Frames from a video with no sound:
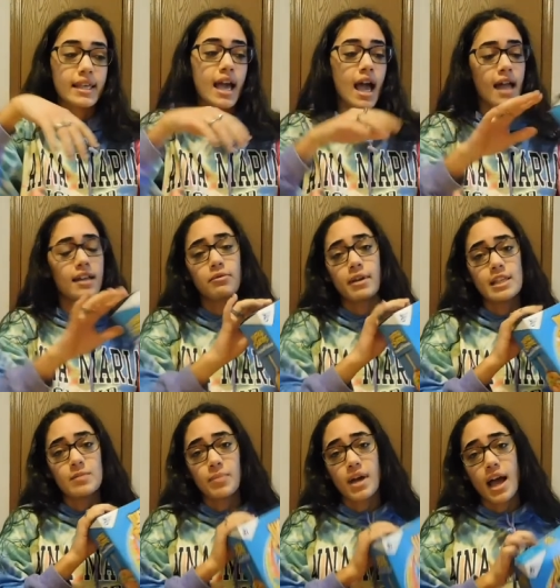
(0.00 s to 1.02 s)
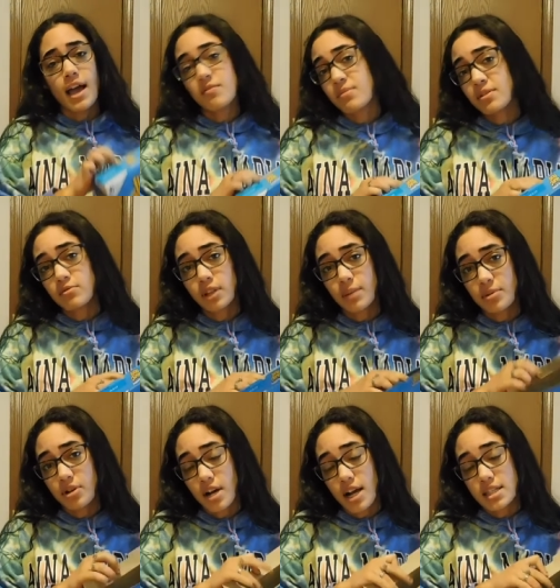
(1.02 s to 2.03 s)
Yeah, anyways, but I've been really
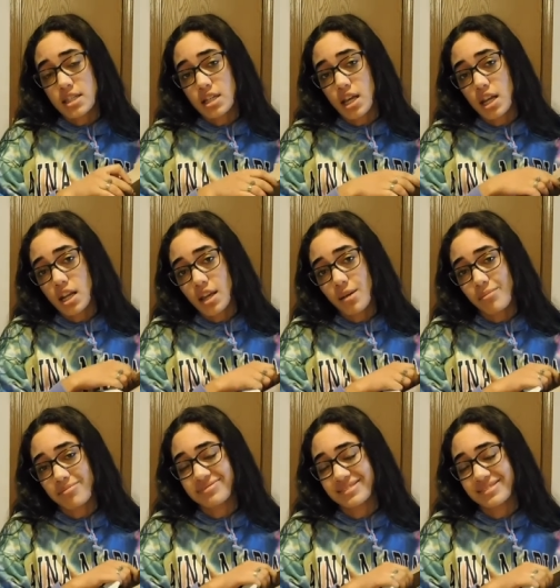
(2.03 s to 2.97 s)
procrastinating.